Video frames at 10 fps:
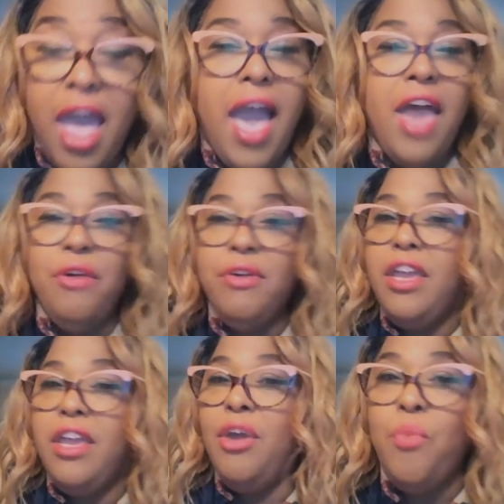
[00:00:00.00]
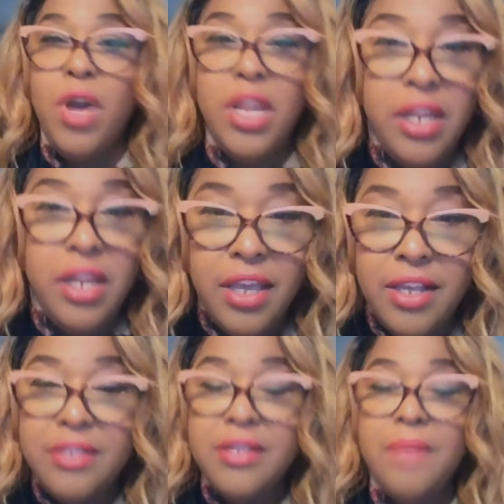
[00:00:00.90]
I don't care what it
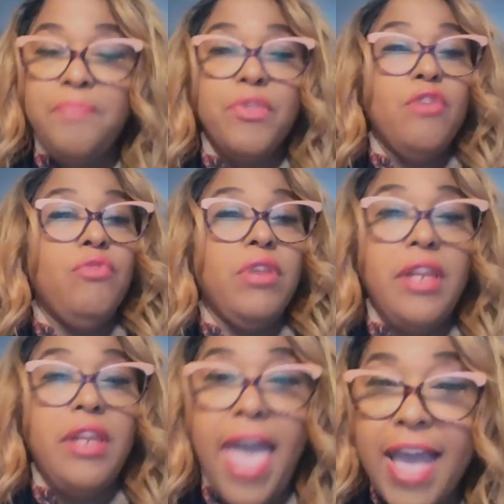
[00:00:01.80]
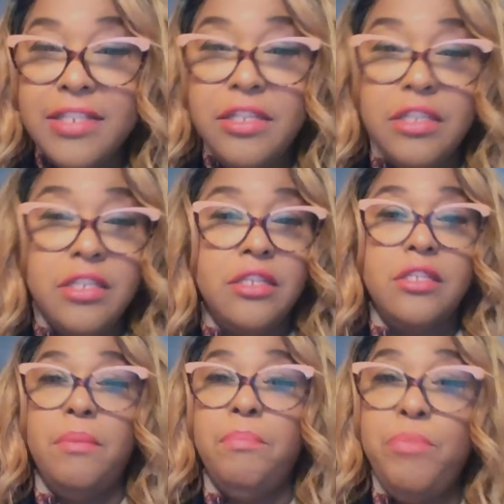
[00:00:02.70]
is. Relax, listen to
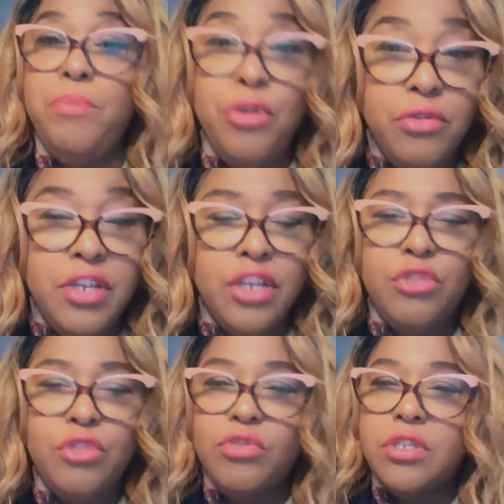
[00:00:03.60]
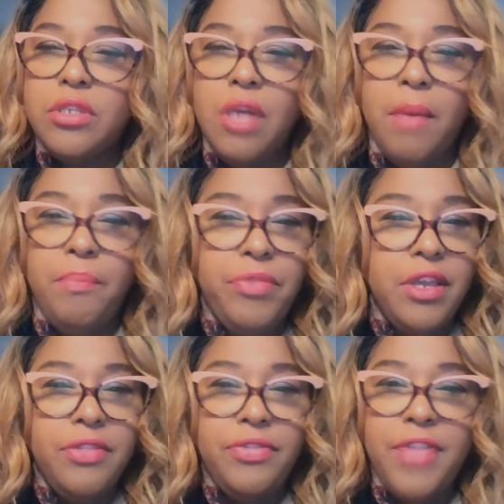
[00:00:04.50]
some music, do
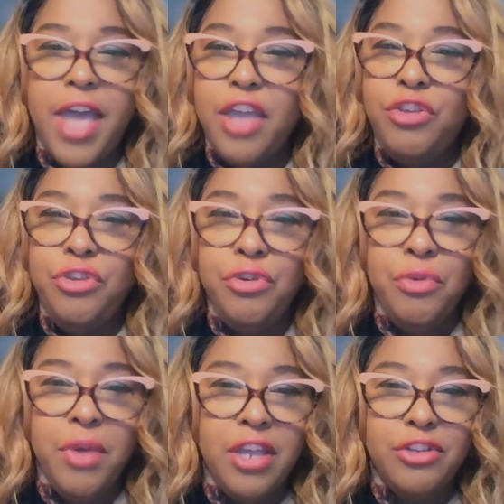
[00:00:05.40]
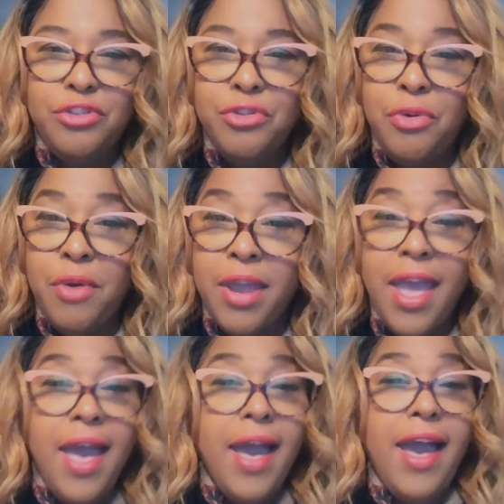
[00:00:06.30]
something that you enjoy.
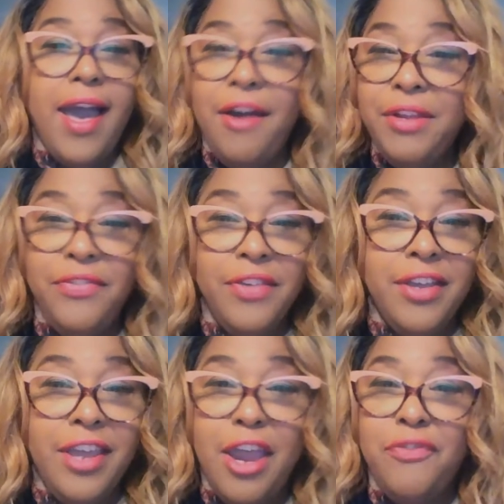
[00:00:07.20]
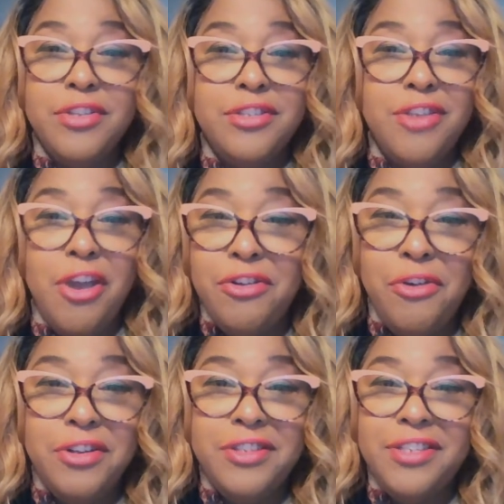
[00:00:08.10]
I don't even care if it's turning
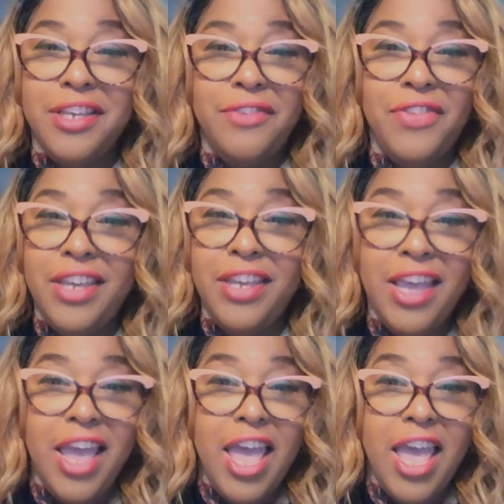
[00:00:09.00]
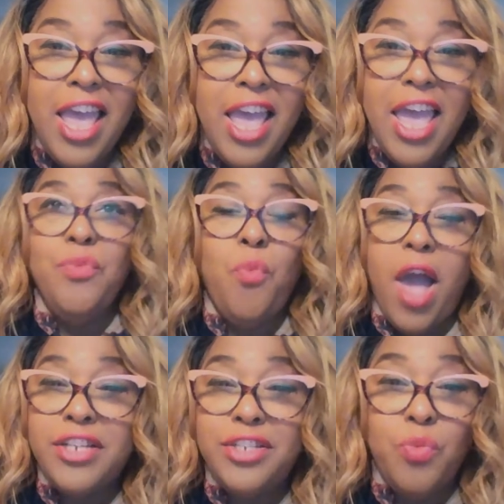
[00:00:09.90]
on the TV and
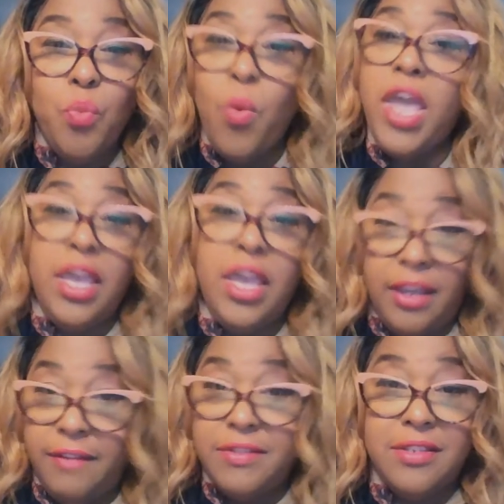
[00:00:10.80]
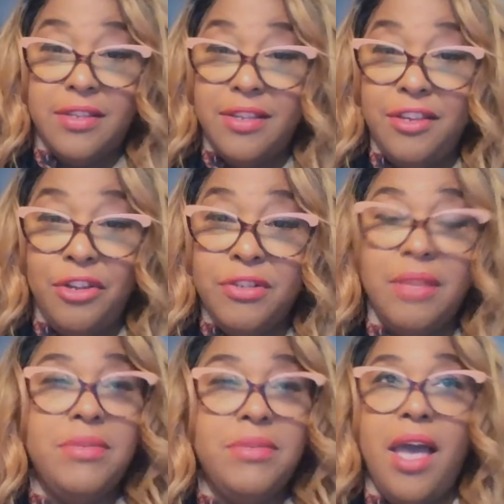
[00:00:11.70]
watching waves.
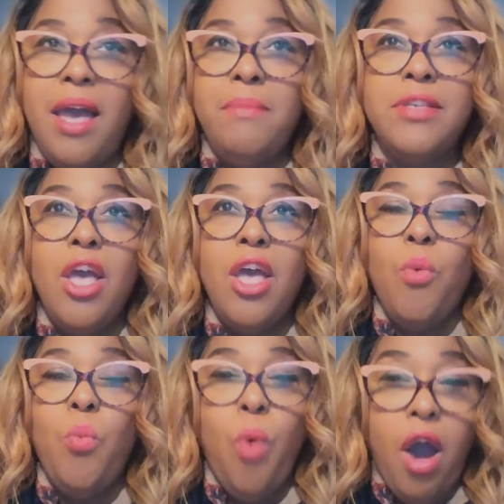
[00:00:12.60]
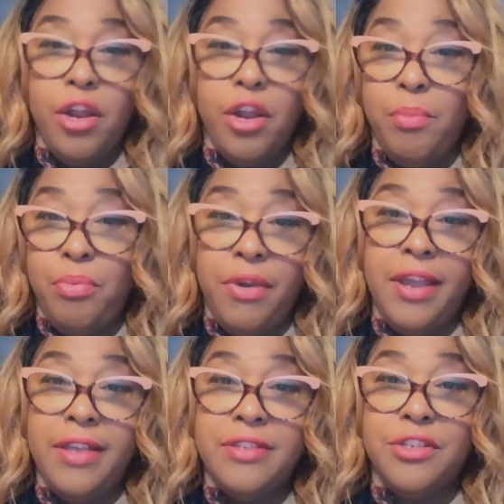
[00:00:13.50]
Sometimes water
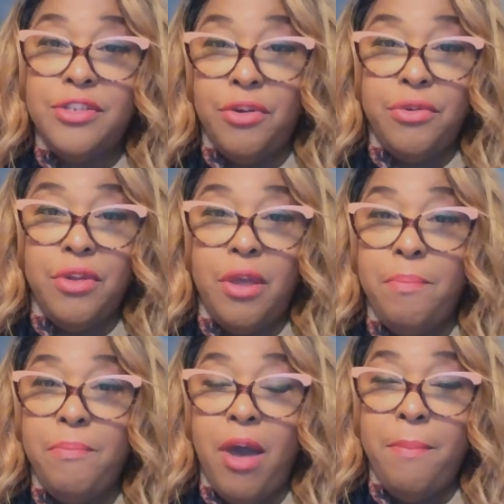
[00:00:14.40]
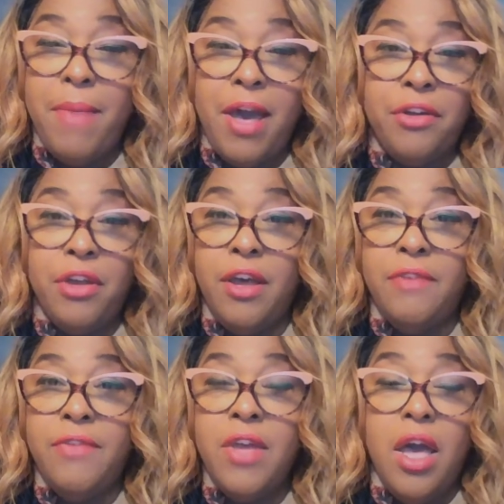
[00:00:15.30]
brings a certain amount
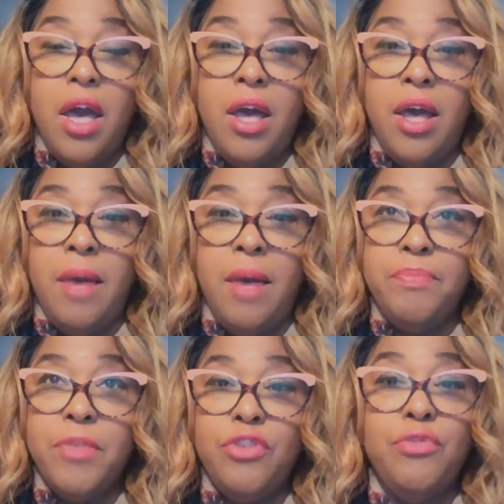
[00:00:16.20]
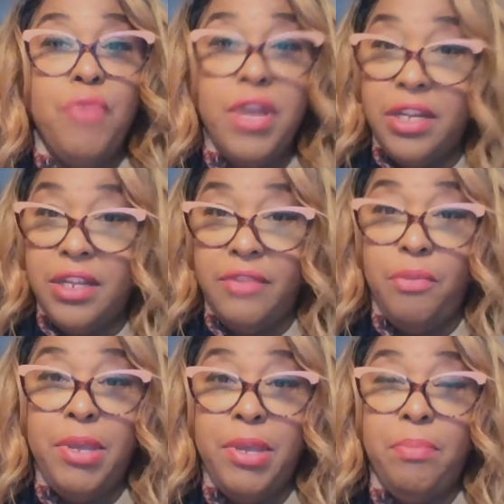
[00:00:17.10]
of serenity
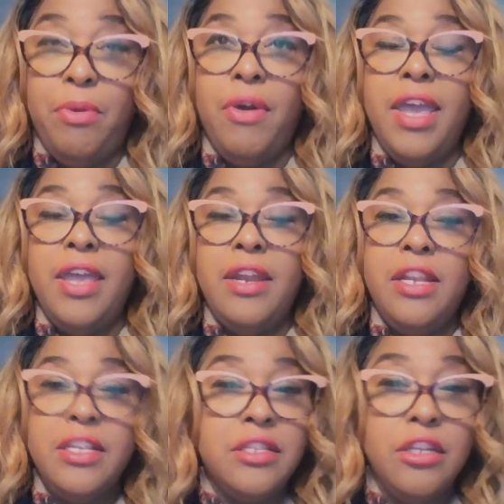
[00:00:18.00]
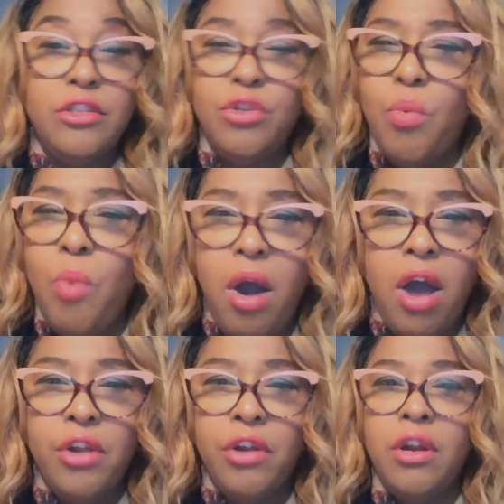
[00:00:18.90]
for people and listening to
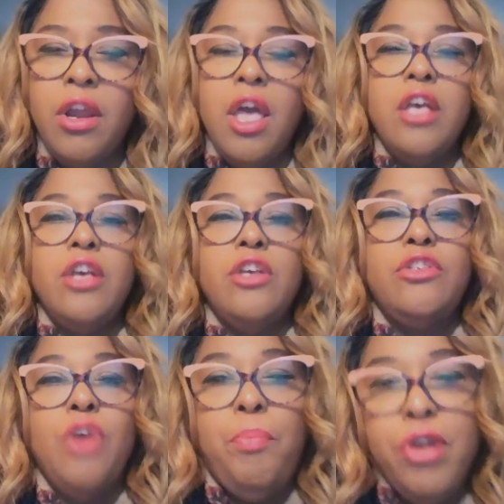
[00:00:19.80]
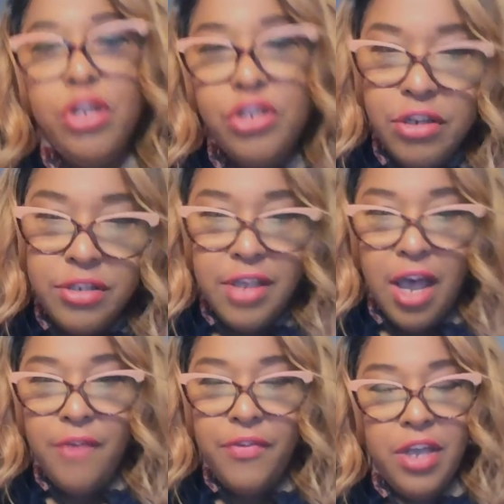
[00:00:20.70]
water. So put
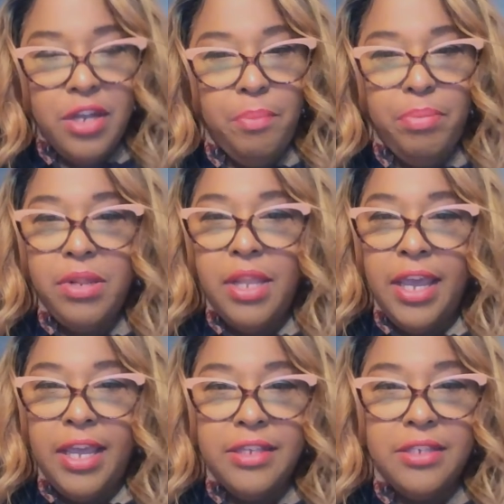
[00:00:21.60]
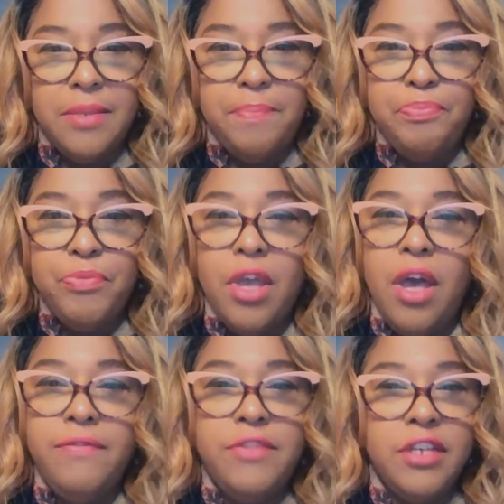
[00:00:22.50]
yourself in a place
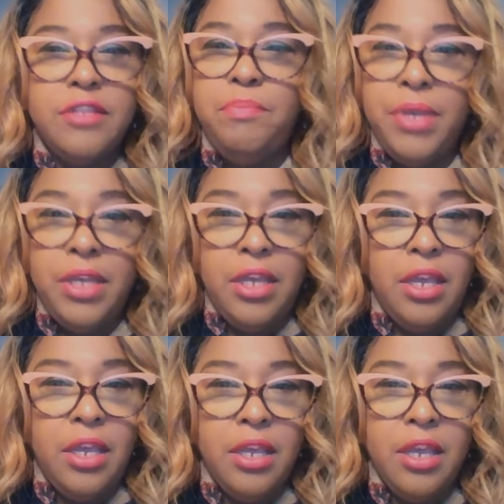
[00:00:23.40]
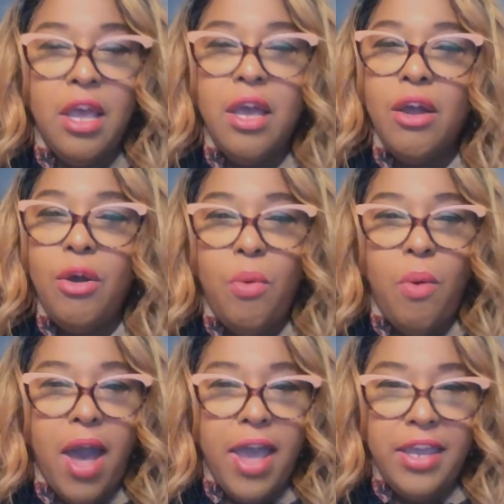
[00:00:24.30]
of just being
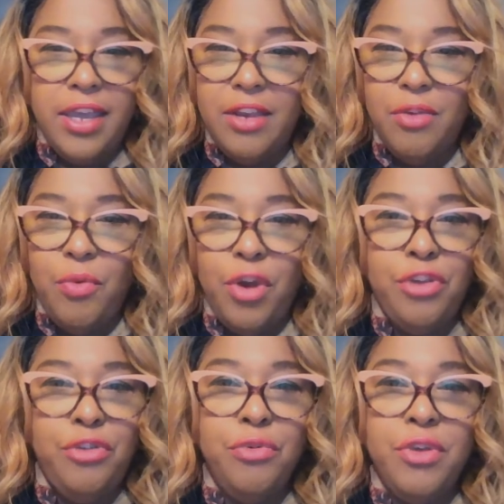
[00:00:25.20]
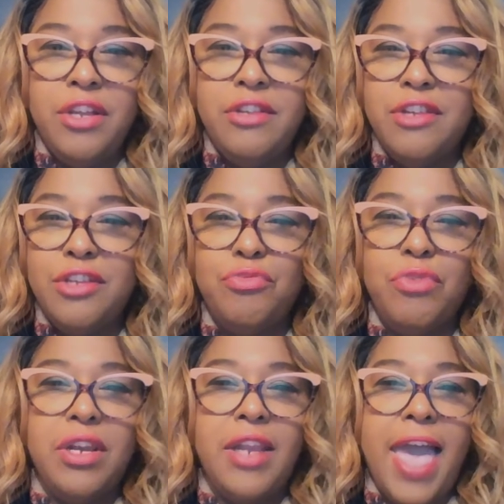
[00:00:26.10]
quiet where you can just
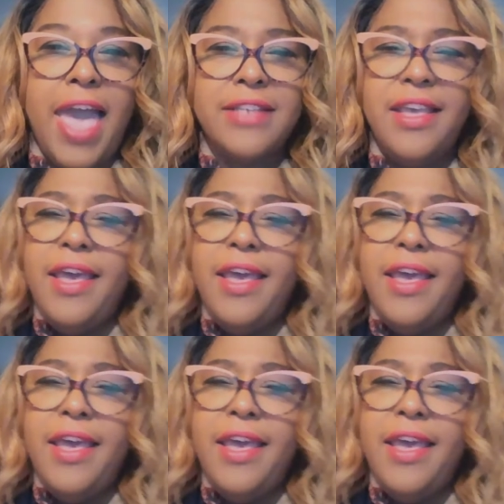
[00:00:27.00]
relax.